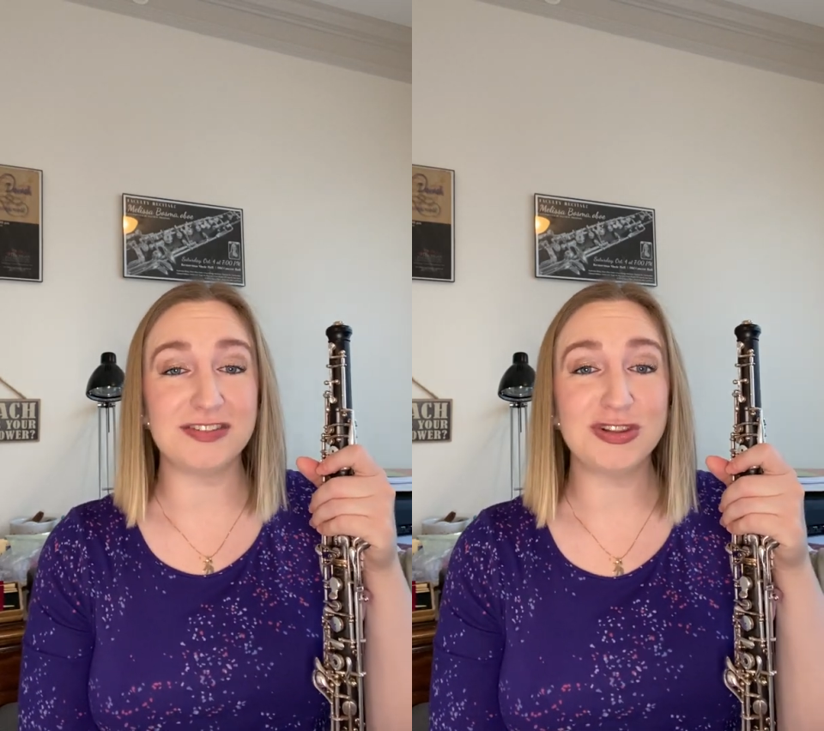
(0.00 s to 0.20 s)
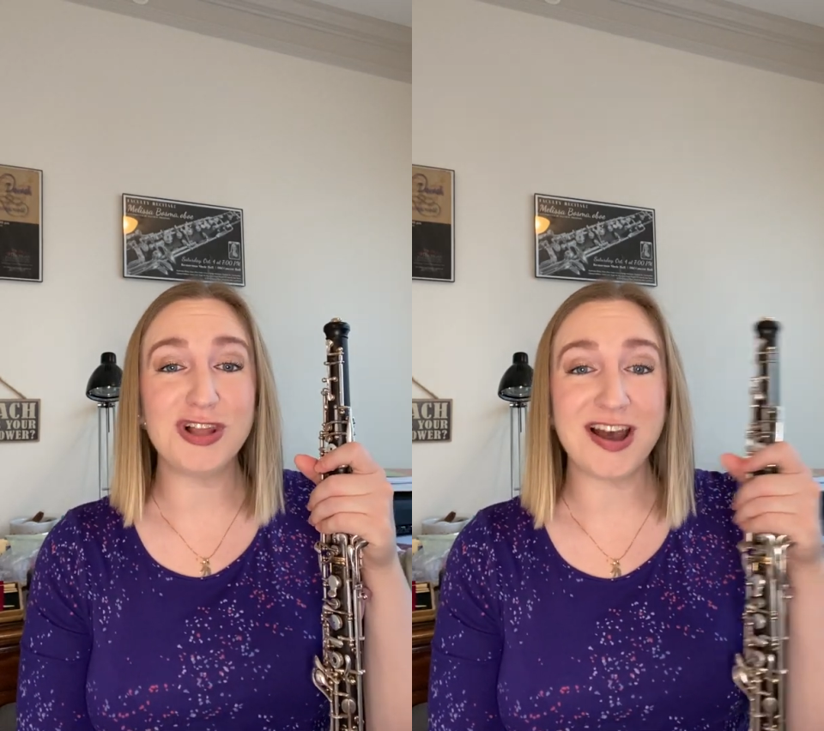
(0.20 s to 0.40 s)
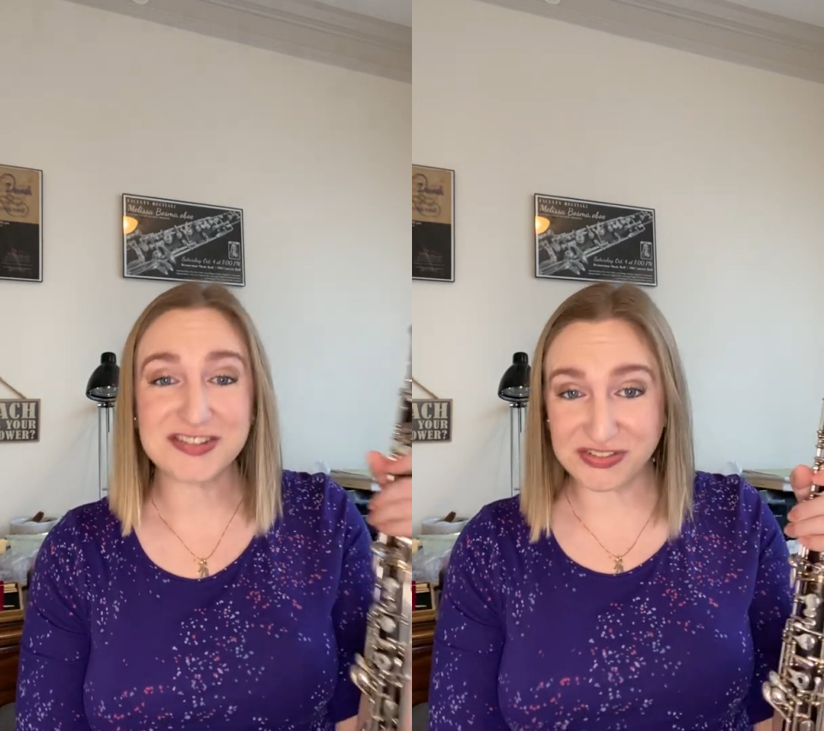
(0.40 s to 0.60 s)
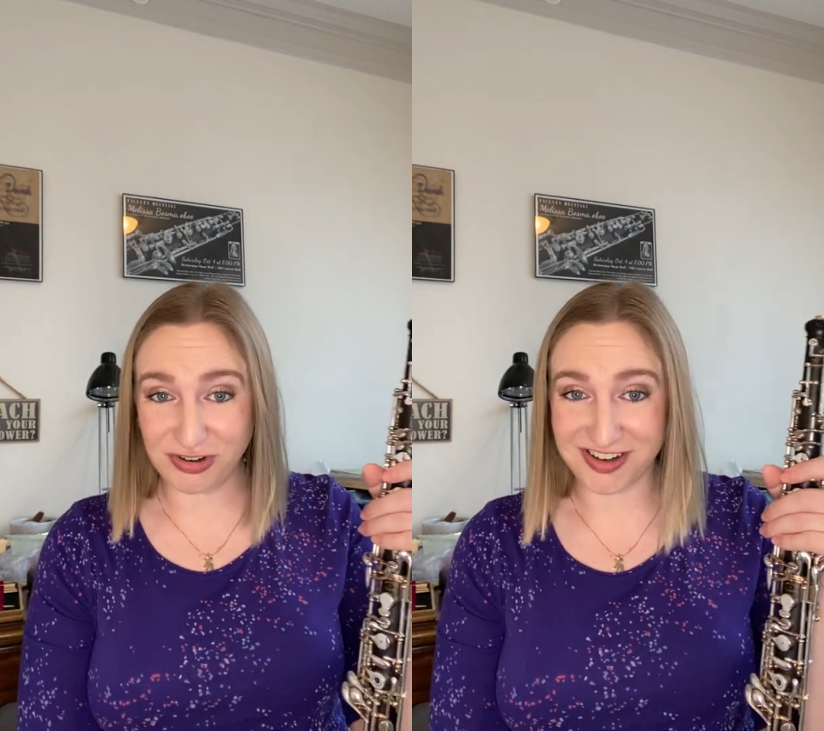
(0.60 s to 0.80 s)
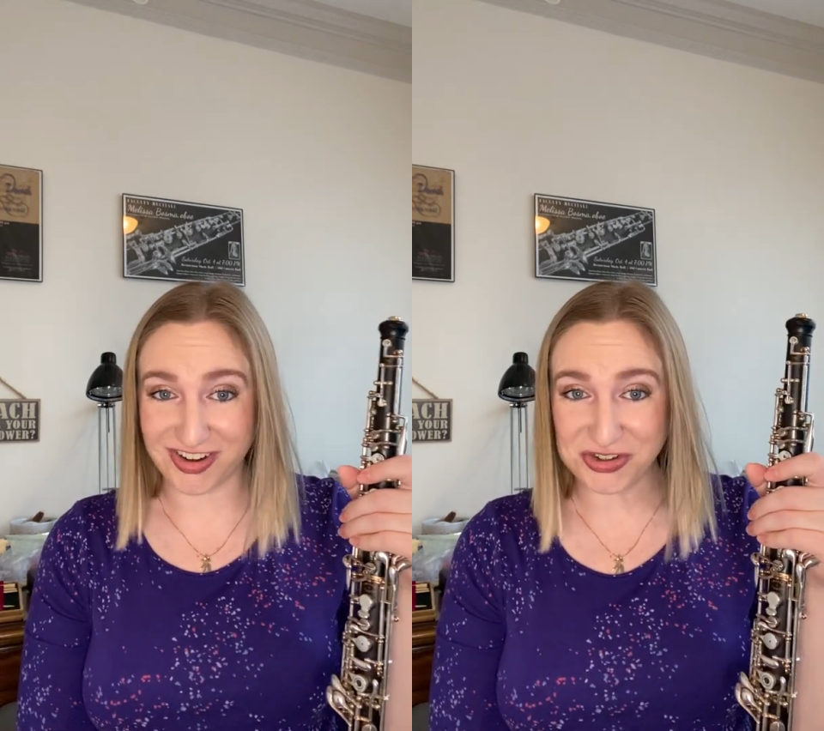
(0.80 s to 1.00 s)
lots of
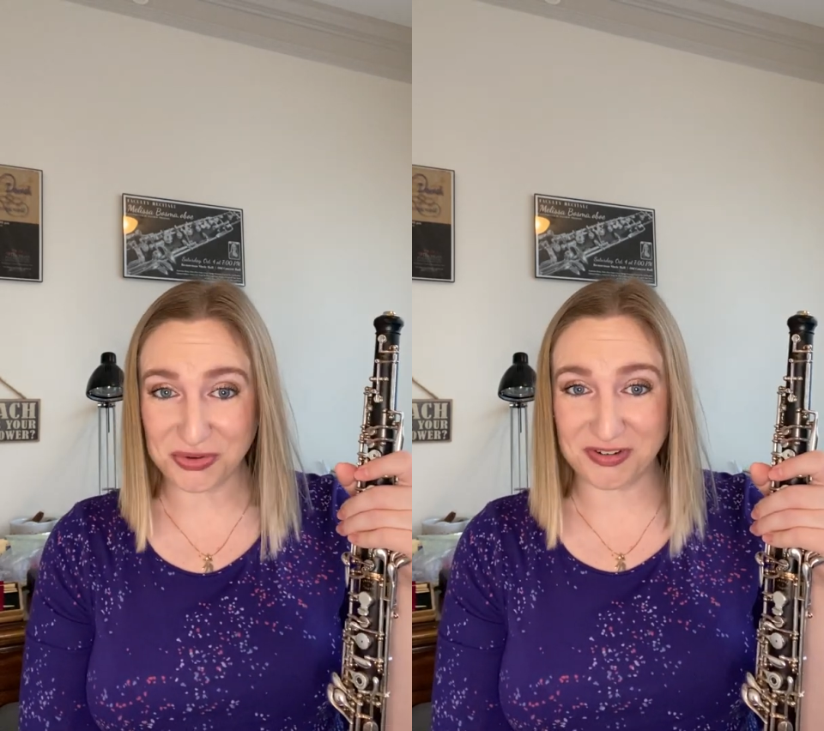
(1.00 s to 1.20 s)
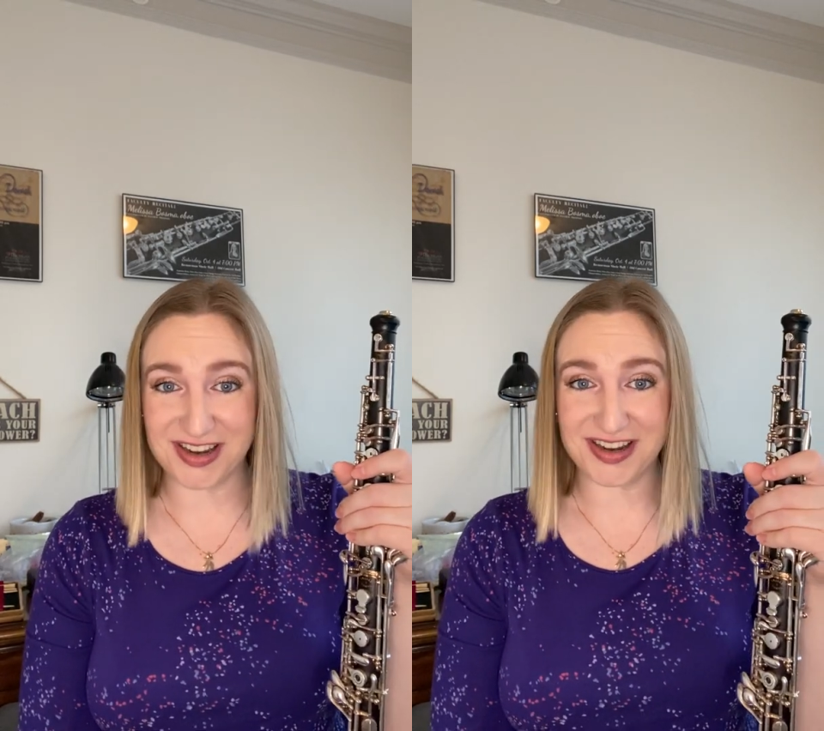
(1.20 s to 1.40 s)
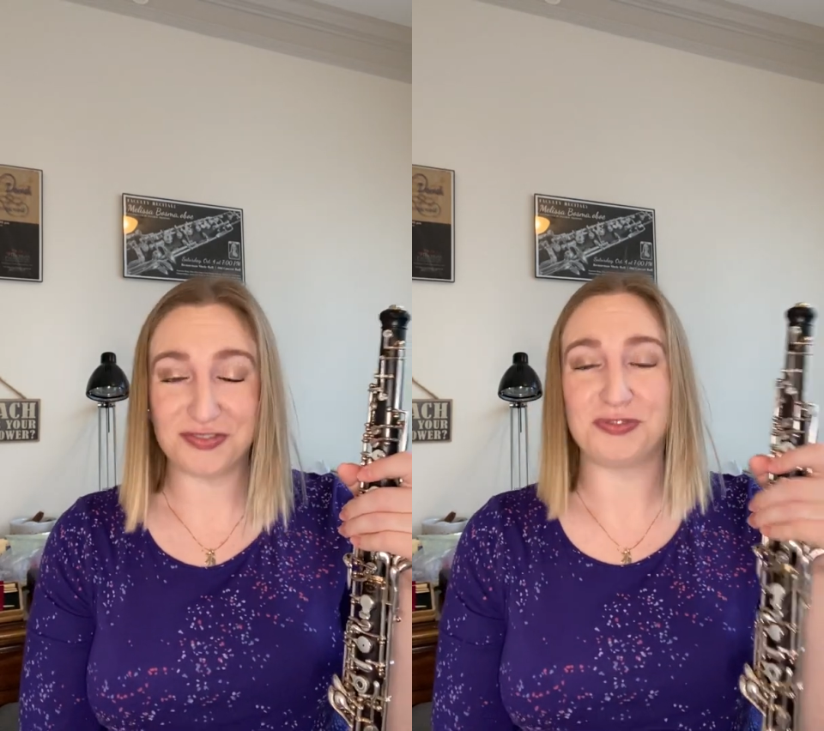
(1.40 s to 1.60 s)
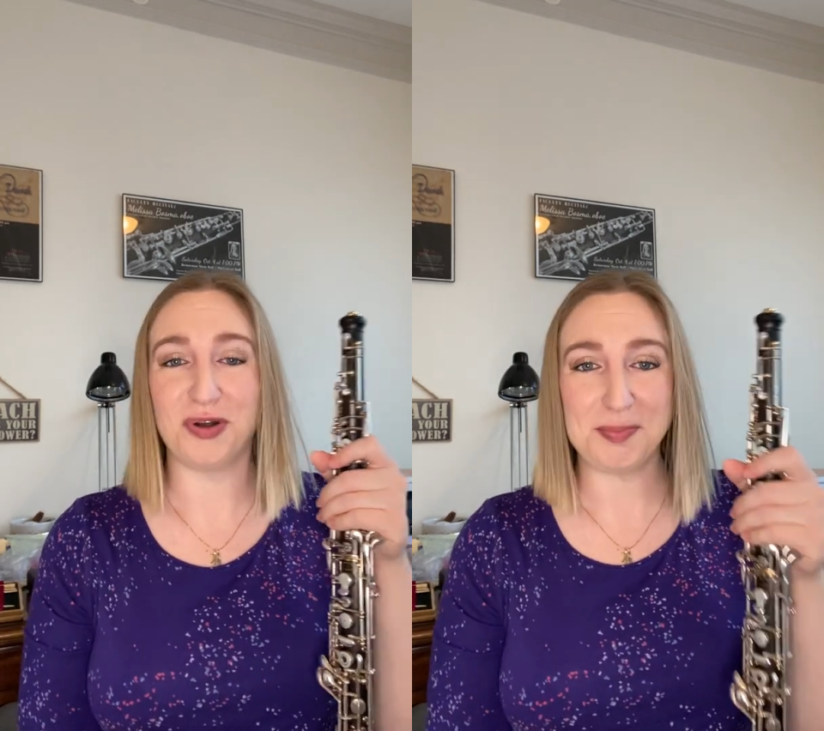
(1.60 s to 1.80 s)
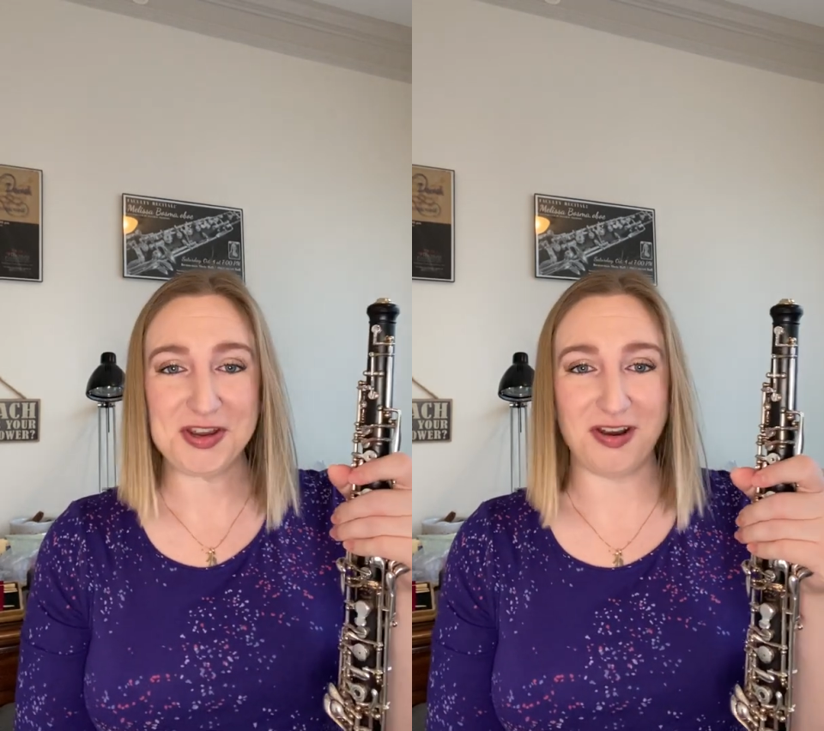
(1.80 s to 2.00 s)
work on your reed,
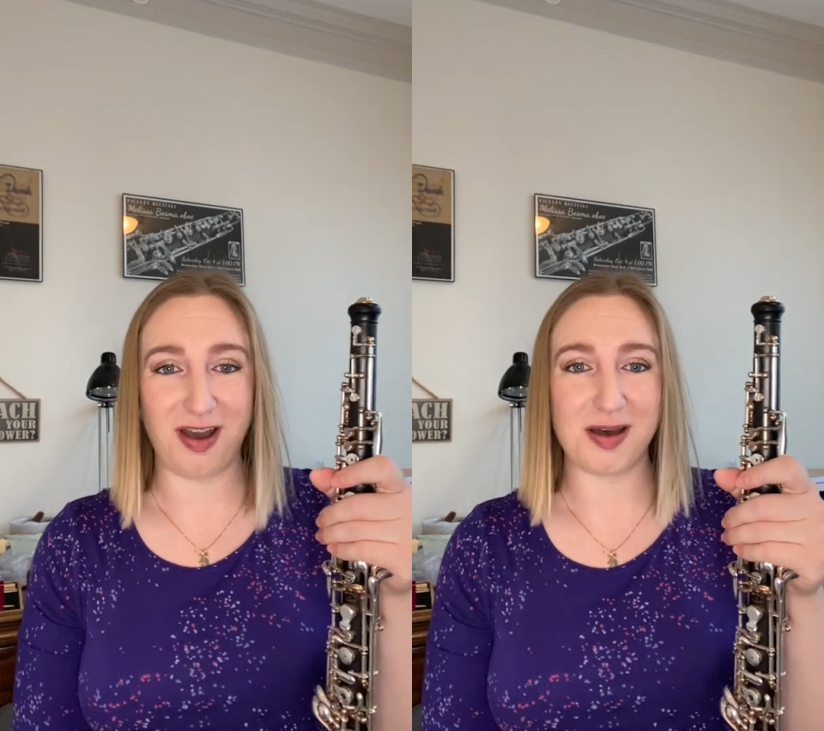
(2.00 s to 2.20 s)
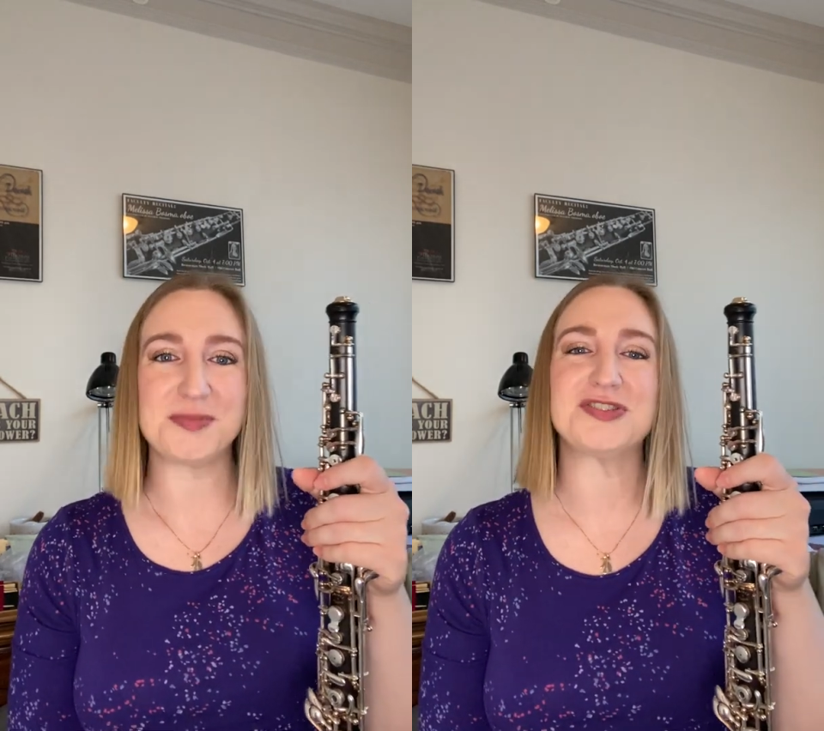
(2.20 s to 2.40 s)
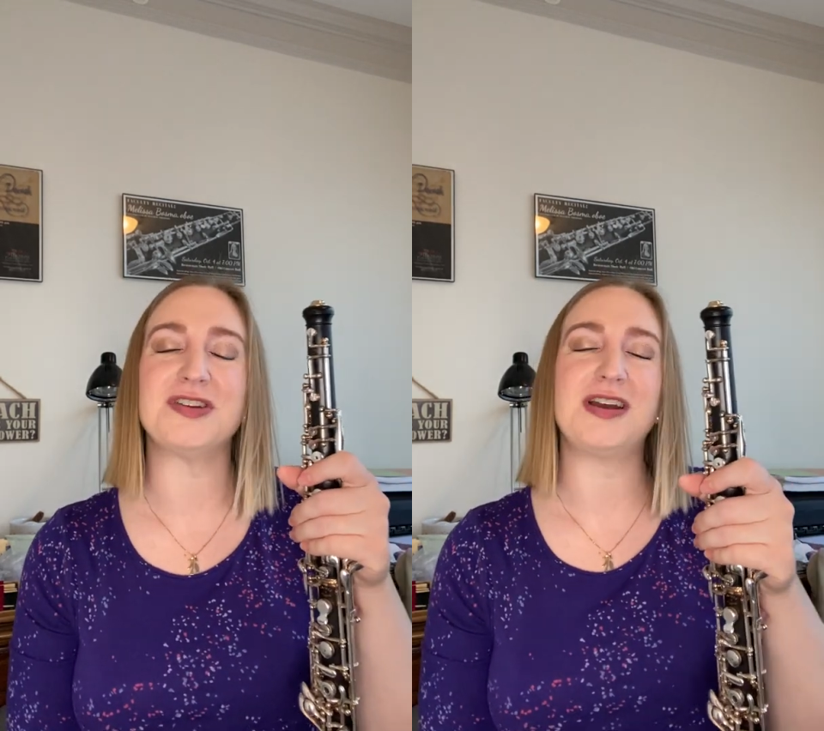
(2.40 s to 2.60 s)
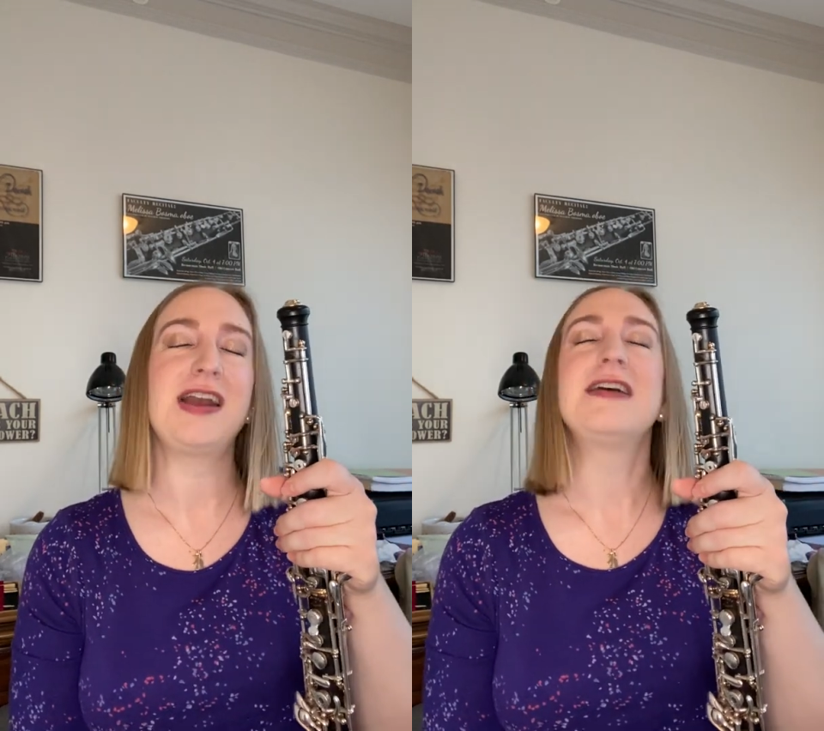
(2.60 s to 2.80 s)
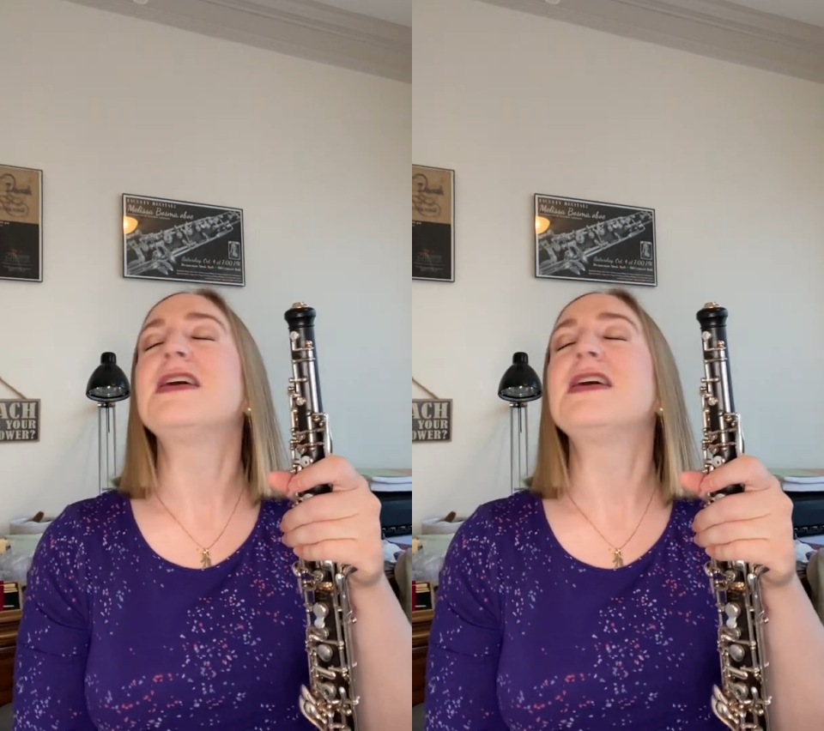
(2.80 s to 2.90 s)
forming your embouchure,